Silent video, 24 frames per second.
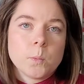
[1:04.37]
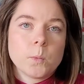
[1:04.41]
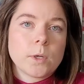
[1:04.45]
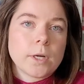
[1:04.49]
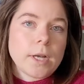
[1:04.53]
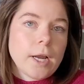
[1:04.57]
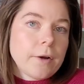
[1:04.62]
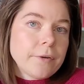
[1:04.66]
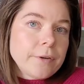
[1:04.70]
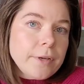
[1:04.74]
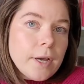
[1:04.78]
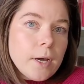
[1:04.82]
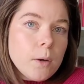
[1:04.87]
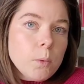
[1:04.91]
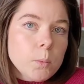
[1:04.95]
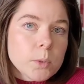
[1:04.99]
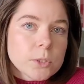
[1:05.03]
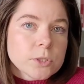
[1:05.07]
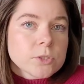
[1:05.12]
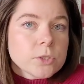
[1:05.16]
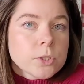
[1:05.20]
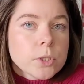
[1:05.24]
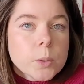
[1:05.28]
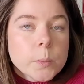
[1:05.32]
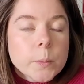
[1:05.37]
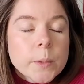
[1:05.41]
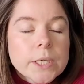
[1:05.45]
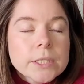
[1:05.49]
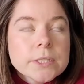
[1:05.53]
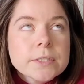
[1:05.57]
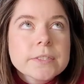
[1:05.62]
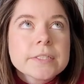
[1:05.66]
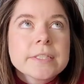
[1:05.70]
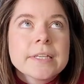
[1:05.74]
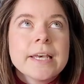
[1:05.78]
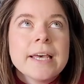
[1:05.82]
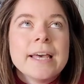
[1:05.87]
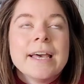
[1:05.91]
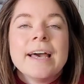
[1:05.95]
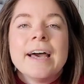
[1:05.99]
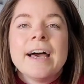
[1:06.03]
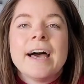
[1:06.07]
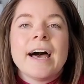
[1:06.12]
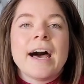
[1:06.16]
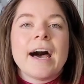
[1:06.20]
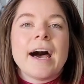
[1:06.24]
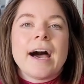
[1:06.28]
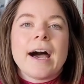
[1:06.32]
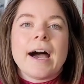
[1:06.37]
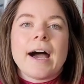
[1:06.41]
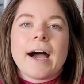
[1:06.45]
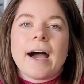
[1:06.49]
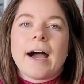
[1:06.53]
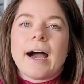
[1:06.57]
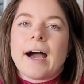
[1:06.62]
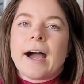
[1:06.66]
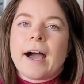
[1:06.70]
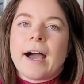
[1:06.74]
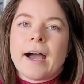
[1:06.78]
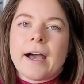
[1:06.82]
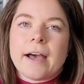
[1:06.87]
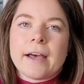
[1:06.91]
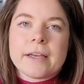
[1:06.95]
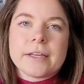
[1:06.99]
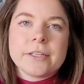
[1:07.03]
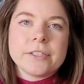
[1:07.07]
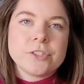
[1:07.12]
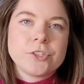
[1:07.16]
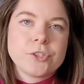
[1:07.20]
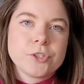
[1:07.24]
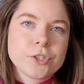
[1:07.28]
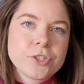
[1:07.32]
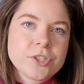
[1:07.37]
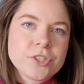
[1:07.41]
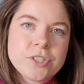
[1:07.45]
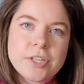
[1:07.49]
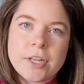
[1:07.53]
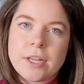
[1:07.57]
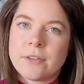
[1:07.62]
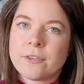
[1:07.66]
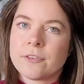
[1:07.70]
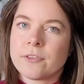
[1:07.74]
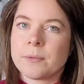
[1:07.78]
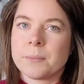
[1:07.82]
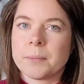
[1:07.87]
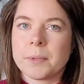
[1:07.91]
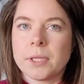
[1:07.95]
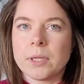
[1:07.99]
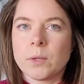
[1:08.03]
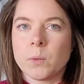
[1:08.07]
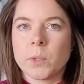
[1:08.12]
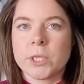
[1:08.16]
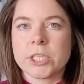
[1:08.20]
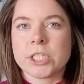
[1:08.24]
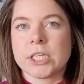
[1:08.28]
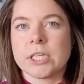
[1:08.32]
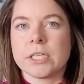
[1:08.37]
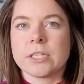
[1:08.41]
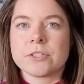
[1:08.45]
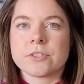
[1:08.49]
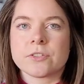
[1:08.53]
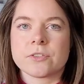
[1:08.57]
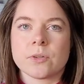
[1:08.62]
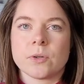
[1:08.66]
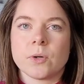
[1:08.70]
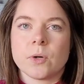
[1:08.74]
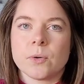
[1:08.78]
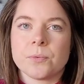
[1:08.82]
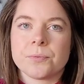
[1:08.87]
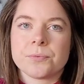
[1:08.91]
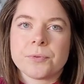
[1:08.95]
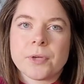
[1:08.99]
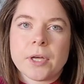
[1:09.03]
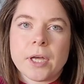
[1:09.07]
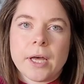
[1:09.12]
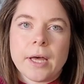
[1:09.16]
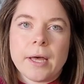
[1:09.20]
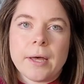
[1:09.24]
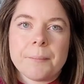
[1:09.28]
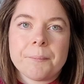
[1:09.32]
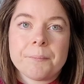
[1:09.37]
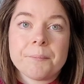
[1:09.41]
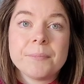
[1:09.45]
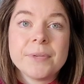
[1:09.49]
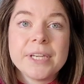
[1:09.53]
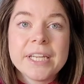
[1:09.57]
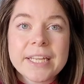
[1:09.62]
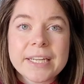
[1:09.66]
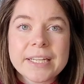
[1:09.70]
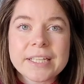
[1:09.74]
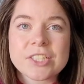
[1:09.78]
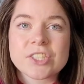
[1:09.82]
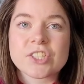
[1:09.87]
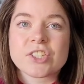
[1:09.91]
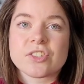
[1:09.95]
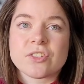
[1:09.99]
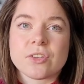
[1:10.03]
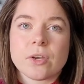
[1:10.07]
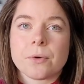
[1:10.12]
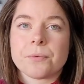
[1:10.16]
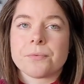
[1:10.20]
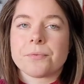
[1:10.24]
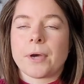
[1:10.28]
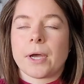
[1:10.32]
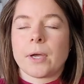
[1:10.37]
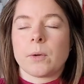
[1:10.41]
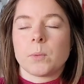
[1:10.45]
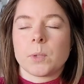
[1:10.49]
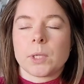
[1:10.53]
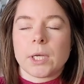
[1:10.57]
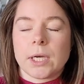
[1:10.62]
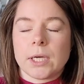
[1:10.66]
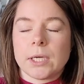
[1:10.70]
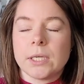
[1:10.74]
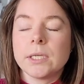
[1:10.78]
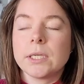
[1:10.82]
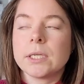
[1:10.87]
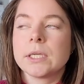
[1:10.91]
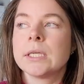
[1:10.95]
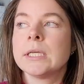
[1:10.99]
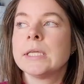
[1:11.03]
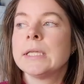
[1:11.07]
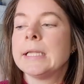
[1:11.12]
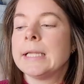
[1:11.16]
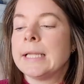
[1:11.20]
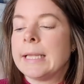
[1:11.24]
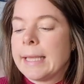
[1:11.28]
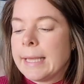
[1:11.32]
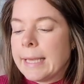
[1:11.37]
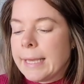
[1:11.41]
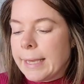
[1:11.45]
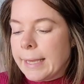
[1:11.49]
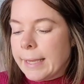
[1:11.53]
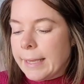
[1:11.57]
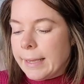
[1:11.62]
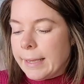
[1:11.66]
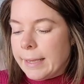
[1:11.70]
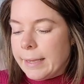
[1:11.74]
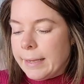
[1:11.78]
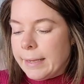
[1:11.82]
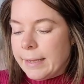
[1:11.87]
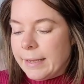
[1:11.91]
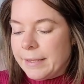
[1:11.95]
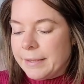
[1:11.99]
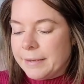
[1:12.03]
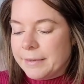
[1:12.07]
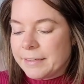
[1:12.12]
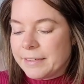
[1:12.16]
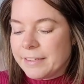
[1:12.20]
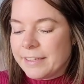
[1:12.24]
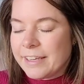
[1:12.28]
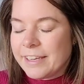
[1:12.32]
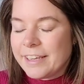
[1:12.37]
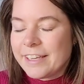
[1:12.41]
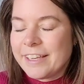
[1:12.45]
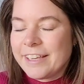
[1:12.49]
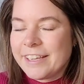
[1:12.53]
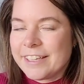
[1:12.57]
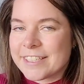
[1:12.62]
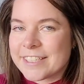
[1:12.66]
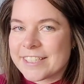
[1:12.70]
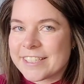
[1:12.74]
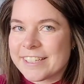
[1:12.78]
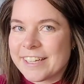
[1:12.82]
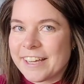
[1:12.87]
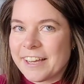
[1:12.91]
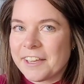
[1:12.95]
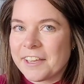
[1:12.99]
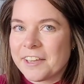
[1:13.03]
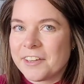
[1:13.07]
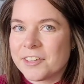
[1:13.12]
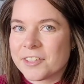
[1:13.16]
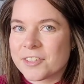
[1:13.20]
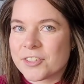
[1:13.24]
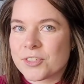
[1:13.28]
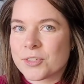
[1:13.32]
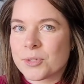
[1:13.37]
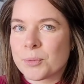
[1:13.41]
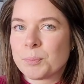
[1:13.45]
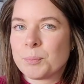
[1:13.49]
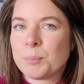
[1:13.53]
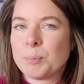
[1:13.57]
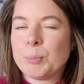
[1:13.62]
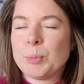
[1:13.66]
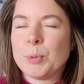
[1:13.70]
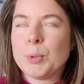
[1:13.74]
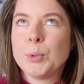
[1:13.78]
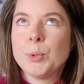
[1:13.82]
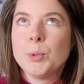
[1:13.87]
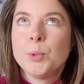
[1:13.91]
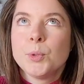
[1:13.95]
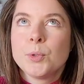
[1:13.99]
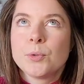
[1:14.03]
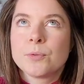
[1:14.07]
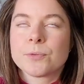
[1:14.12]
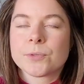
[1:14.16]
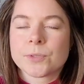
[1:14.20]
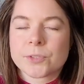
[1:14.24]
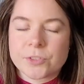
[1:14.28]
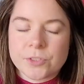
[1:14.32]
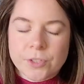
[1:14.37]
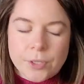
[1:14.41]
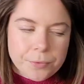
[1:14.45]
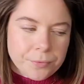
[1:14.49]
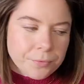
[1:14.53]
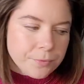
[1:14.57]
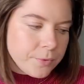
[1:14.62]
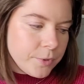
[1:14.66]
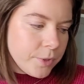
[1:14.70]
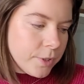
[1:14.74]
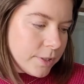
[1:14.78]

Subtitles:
Claudia, what do you want? I just sent them a wish list of knitting stuff I would like. And yes, I got some beautiful stuff.